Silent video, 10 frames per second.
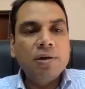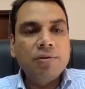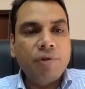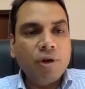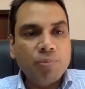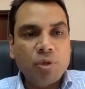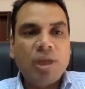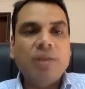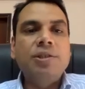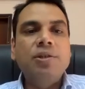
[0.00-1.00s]
for
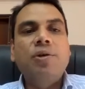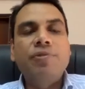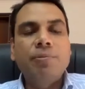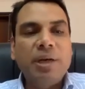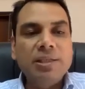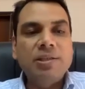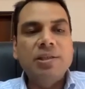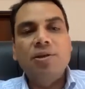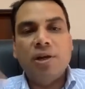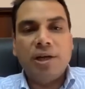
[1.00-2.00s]
production of a
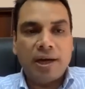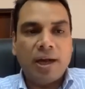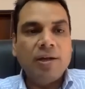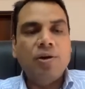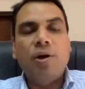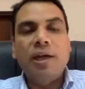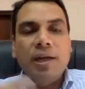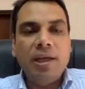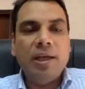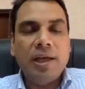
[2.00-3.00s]
medicine or a drug or
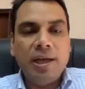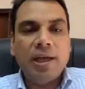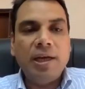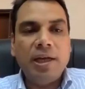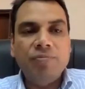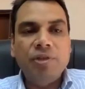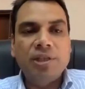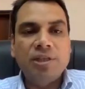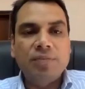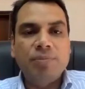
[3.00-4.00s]
any item which
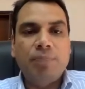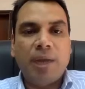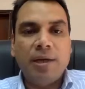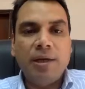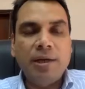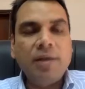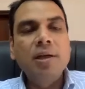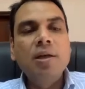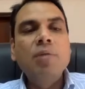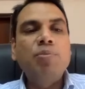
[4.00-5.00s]
has been patented,
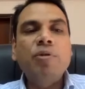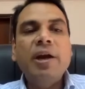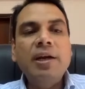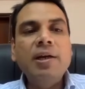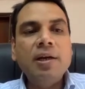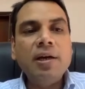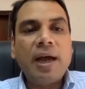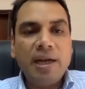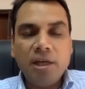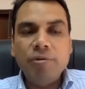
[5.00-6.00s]
provided
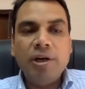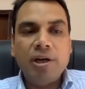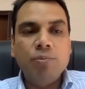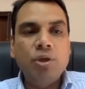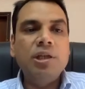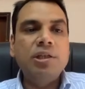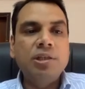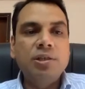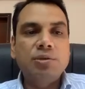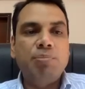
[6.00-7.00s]
adequate
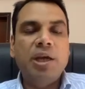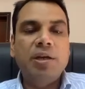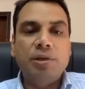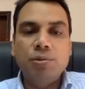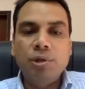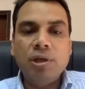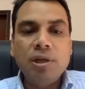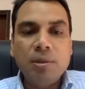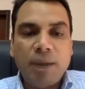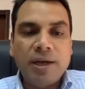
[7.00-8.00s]
remuneration is paid to the
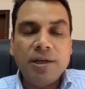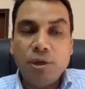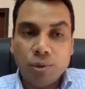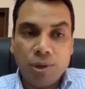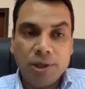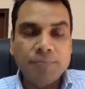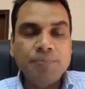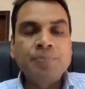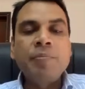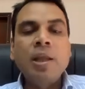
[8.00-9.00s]
patent holder.
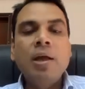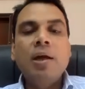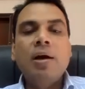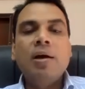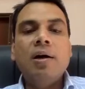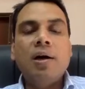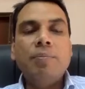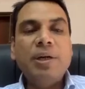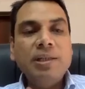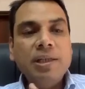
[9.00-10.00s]

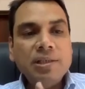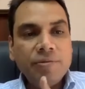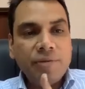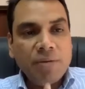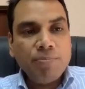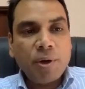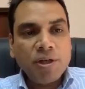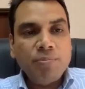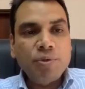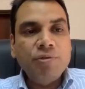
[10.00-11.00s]
But there is a very
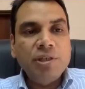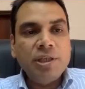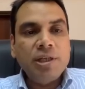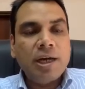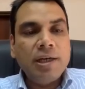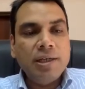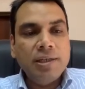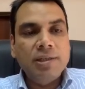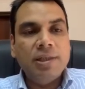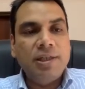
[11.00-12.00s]
important provision in
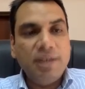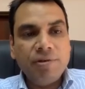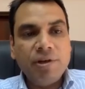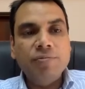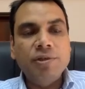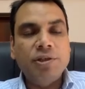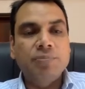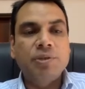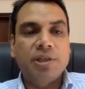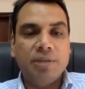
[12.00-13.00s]
Article 31 of the
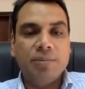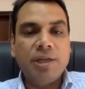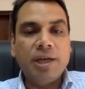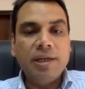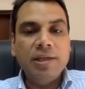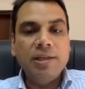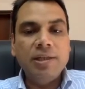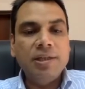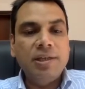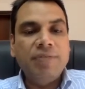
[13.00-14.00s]
TRIPS agreement, Article
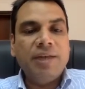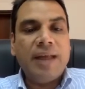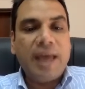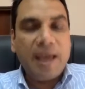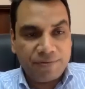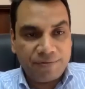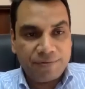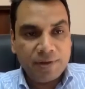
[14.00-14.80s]
31F,